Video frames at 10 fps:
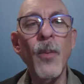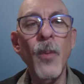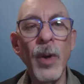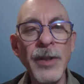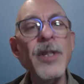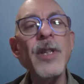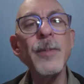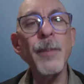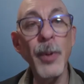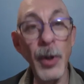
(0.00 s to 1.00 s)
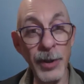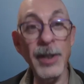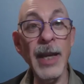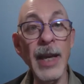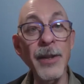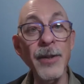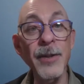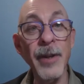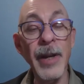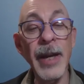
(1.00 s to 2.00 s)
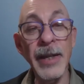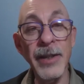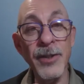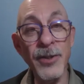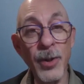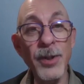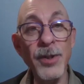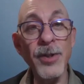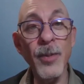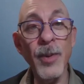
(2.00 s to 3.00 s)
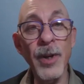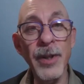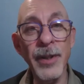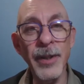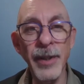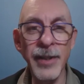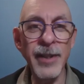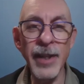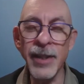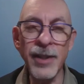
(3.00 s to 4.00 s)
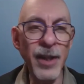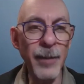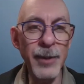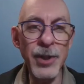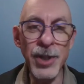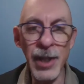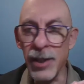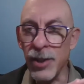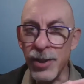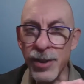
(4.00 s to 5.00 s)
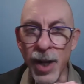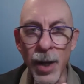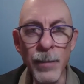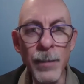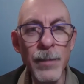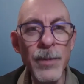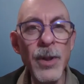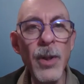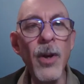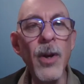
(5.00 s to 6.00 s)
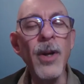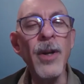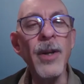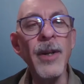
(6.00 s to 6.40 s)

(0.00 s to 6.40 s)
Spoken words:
once it's put together and it starts to work, it's like a machine that just hums along.